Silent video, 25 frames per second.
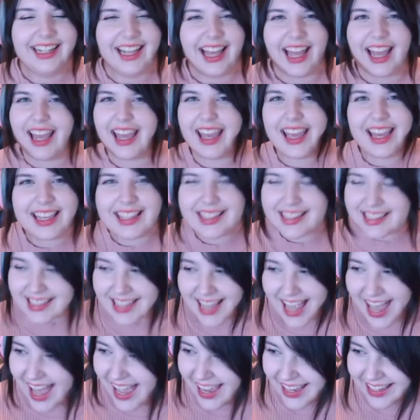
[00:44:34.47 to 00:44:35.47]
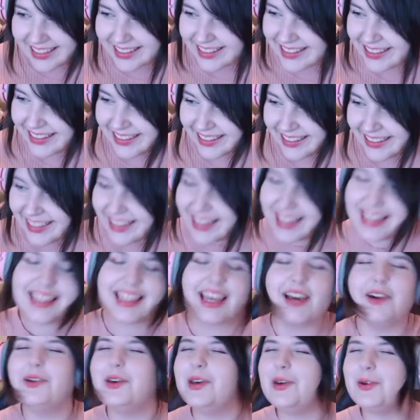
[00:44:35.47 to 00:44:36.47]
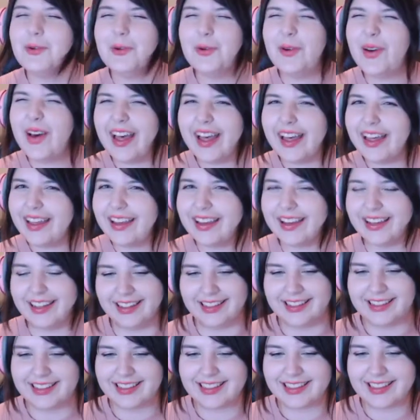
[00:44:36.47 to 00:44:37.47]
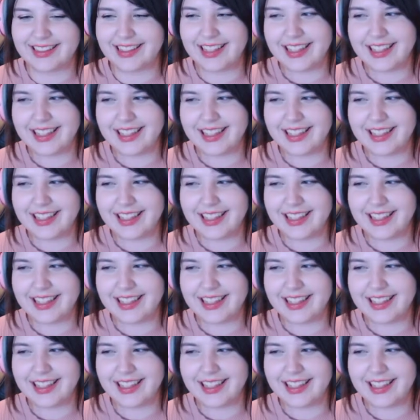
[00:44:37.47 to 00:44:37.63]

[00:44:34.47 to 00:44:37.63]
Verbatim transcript: Exactly. That's how it works.